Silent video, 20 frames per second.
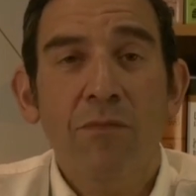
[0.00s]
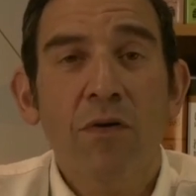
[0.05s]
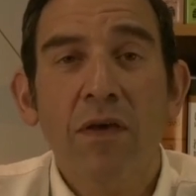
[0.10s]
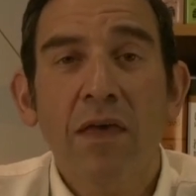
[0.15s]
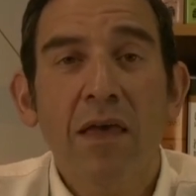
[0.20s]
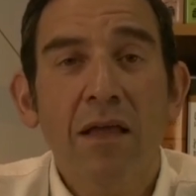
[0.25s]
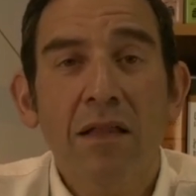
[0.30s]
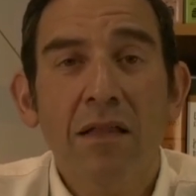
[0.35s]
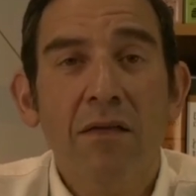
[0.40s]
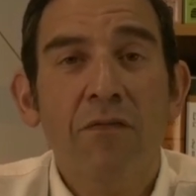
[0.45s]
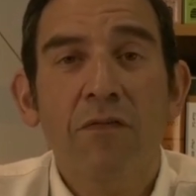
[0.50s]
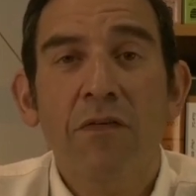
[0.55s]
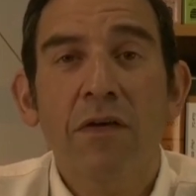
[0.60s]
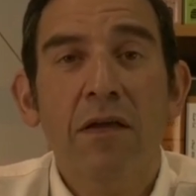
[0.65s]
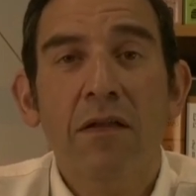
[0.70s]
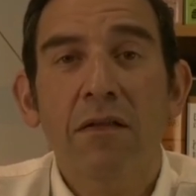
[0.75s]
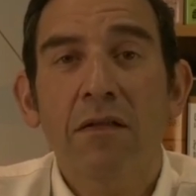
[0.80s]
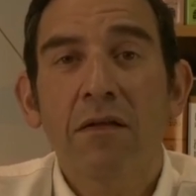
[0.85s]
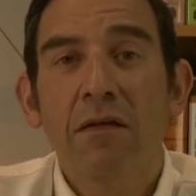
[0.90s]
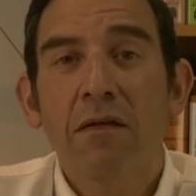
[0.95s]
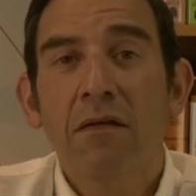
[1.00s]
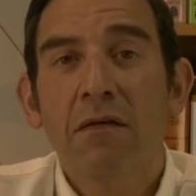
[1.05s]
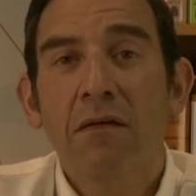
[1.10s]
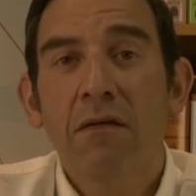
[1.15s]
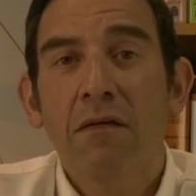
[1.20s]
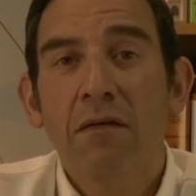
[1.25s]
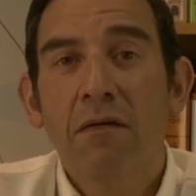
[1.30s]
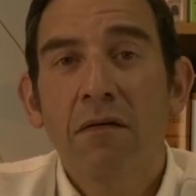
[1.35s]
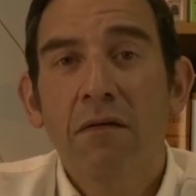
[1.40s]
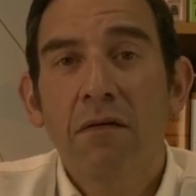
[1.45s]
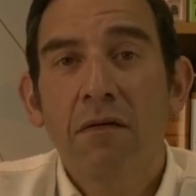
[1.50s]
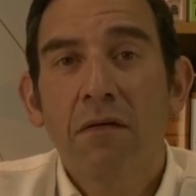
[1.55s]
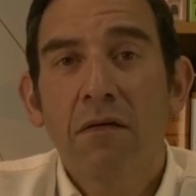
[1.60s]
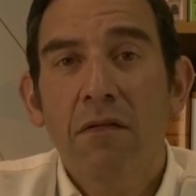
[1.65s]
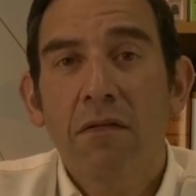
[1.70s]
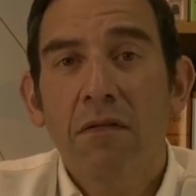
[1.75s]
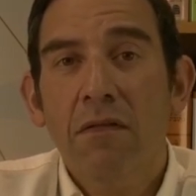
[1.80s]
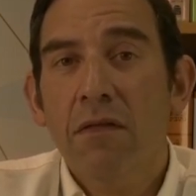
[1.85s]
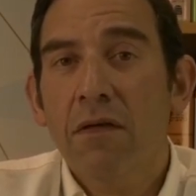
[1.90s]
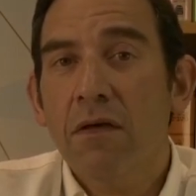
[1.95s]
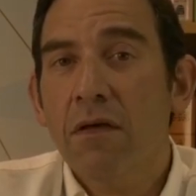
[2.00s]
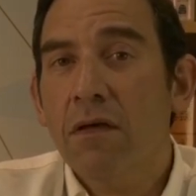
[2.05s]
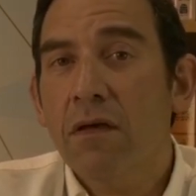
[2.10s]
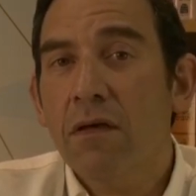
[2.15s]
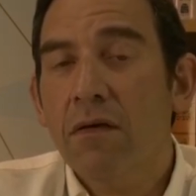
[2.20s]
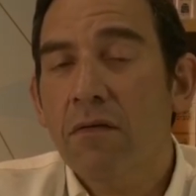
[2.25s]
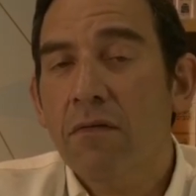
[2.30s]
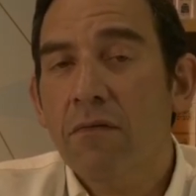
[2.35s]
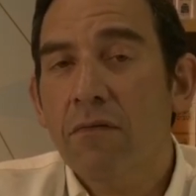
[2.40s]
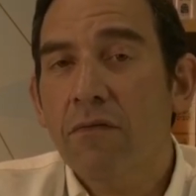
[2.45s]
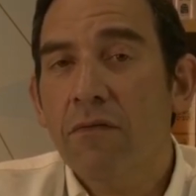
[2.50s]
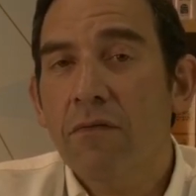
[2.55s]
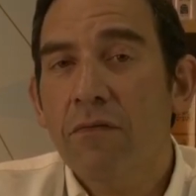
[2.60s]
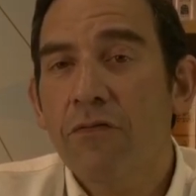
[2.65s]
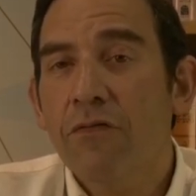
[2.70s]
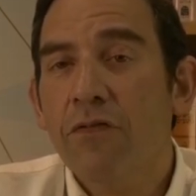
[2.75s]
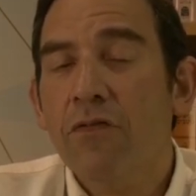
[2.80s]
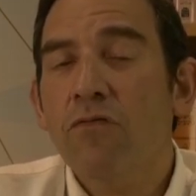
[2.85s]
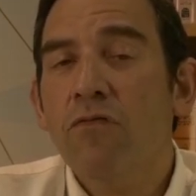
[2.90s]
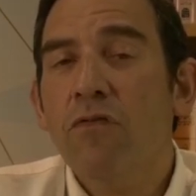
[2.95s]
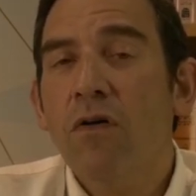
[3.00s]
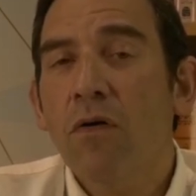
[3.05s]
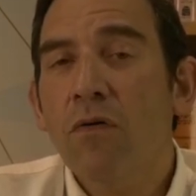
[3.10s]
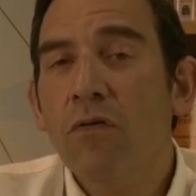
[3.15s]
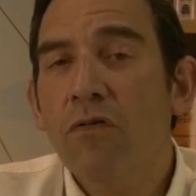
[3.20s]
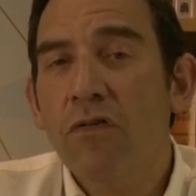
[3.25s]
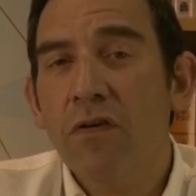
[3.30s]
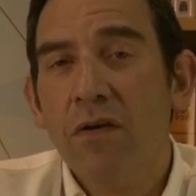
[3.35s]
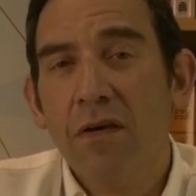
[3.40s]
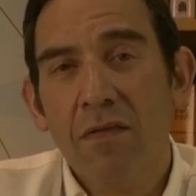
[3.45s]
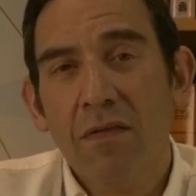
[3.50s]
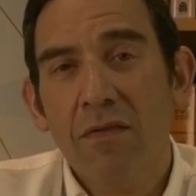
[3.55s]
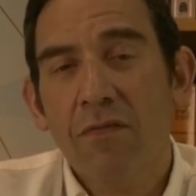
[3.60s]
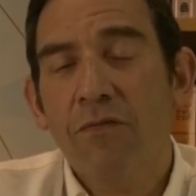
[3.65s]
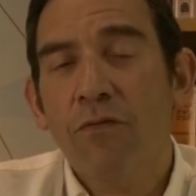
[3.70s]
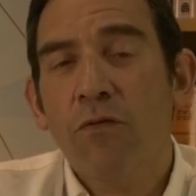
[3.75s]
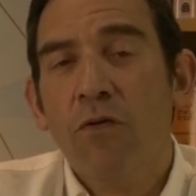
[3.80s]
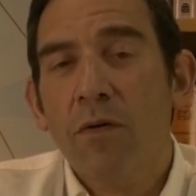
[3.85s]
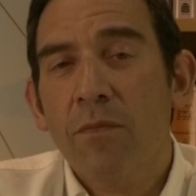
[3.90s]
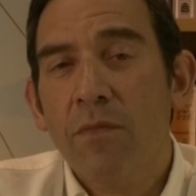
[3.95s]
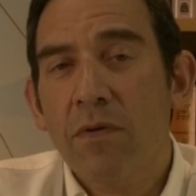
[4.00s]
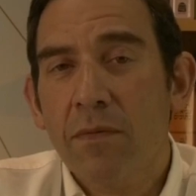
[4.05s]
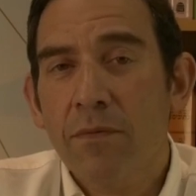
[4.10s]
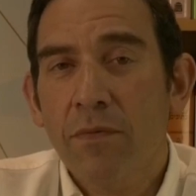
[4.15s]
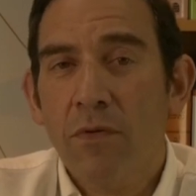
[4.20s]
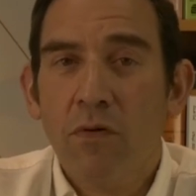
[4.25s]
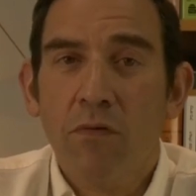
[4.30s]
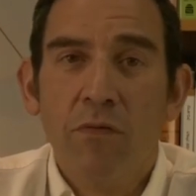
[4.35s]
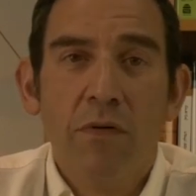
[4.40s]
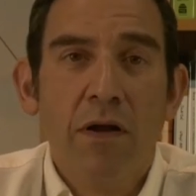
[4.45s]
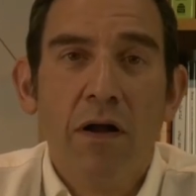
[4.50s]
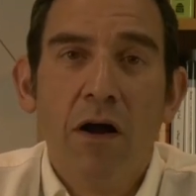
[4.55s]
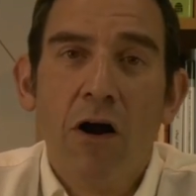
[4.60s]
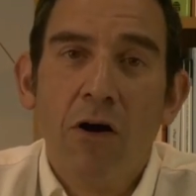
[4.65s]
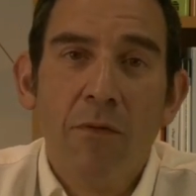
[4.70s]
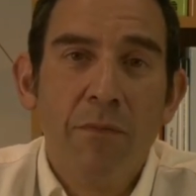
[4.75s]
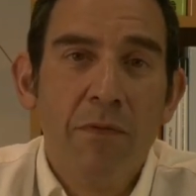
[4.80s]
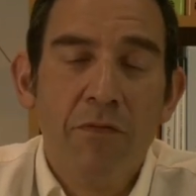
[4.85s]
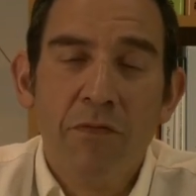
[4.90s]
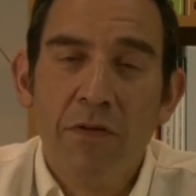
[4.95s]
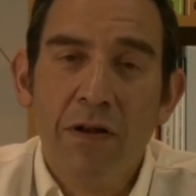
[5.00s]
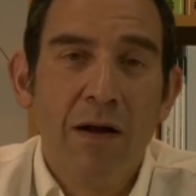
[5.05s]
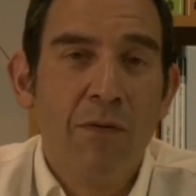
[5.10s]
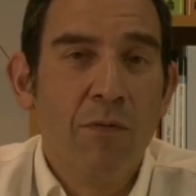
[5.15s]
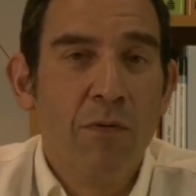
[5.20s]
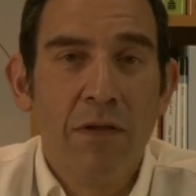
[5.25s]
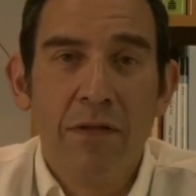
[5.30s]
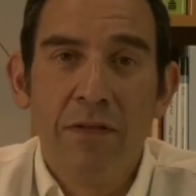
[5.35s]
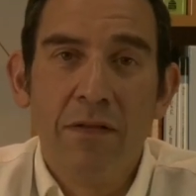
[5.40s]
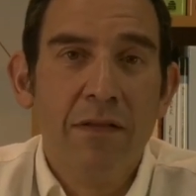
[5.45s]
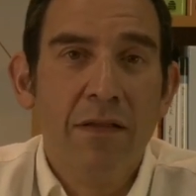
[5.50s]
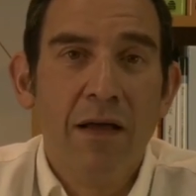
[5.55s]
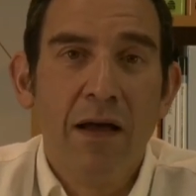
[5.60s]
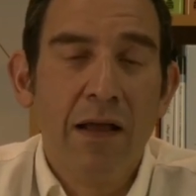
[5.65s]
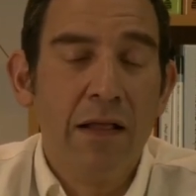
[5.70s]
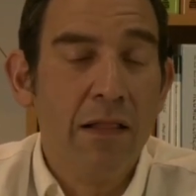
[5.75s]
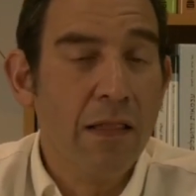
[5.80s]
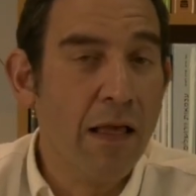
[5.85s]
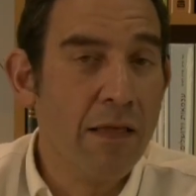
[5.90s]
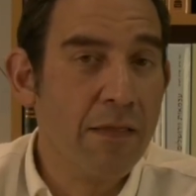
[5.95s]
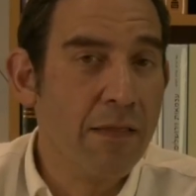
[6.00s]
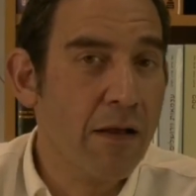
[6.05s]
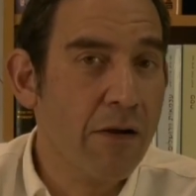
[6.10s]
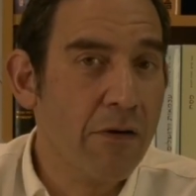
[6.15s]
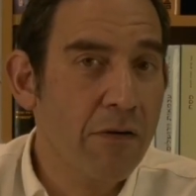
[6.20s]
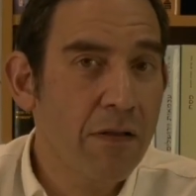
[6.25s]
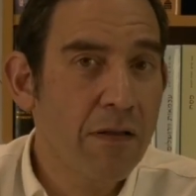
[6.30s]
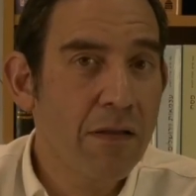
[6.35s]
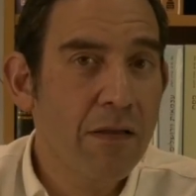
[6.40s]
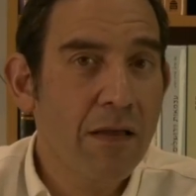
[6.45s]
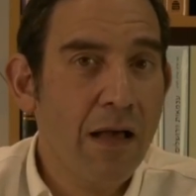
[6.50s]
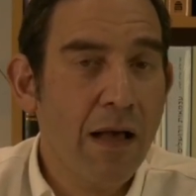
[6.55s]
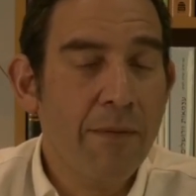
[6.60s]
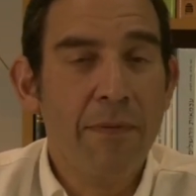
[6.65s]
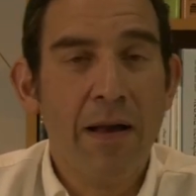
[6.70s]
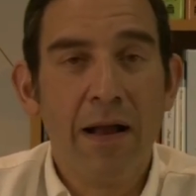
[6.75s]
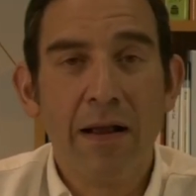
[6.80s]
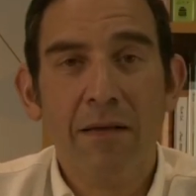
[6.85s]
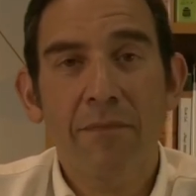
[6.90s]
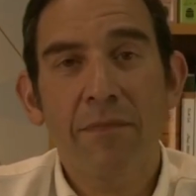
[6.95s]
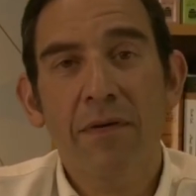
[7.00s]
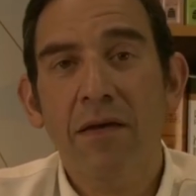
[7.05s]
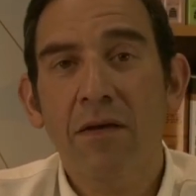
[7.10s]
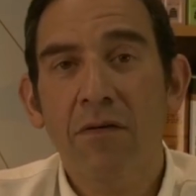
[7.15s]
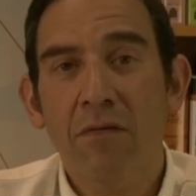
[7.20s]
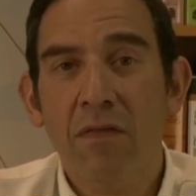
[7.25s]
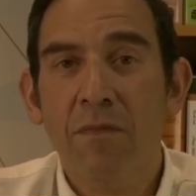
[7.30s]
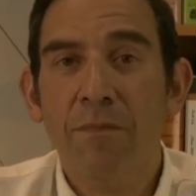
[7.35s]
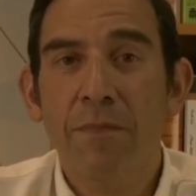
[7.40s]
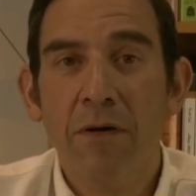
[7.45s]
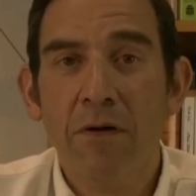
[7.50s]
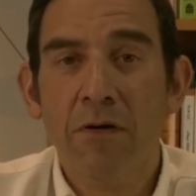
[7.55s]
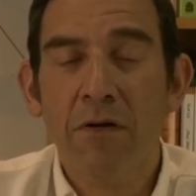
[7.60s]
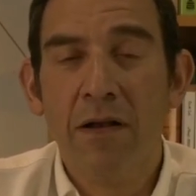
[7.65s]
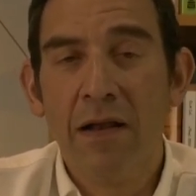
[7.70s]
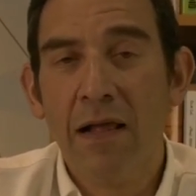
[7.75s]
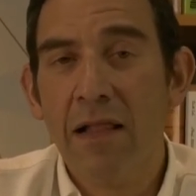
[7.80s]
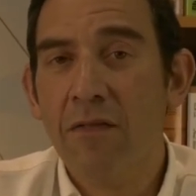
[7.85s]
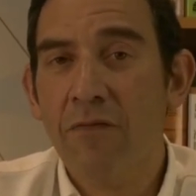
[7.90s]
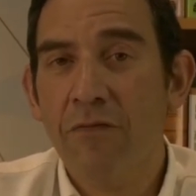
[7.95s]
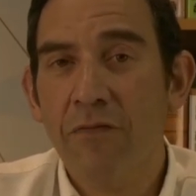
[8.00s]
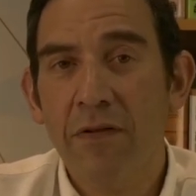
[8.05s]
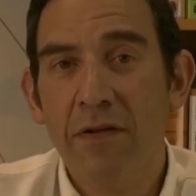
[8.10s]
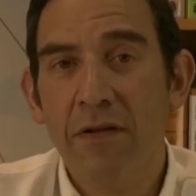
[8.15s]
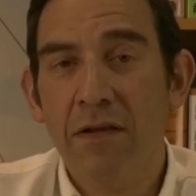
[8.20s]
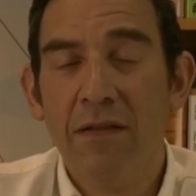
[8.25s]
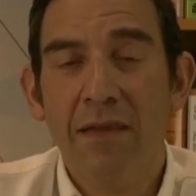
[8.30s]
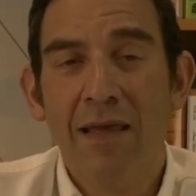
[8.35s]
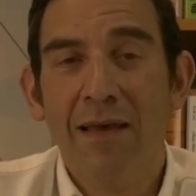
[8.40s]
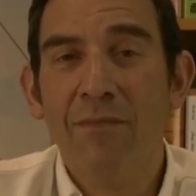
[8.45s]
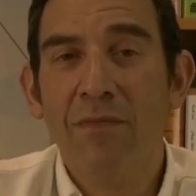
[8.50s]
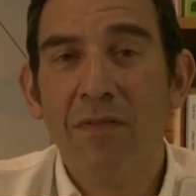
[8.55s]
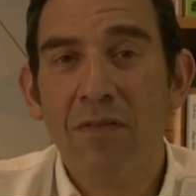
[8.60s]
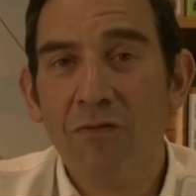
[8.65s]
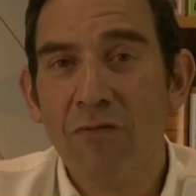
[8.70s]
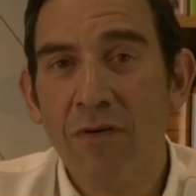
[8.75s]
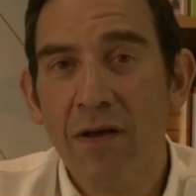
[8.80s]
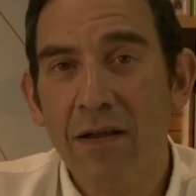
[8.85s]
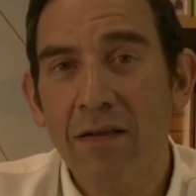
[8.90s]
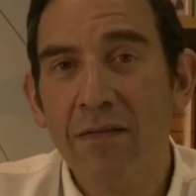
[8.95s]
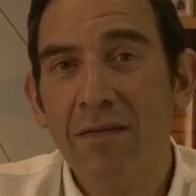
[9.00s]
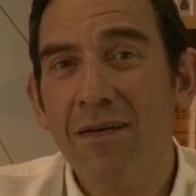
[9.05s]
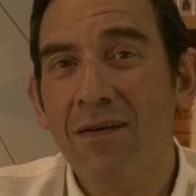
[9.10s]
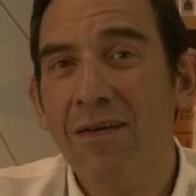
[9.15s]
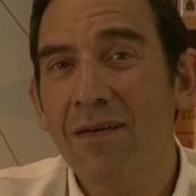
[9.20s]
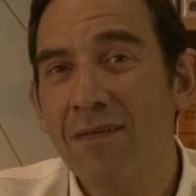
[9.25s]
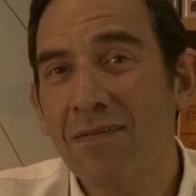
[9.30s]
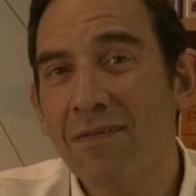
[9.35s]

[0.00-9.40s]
You can't defeat the ferocious, formidable Greek army if you're not willing to die. Elazar HaMaccabee, who speared an elephant and demonstrated to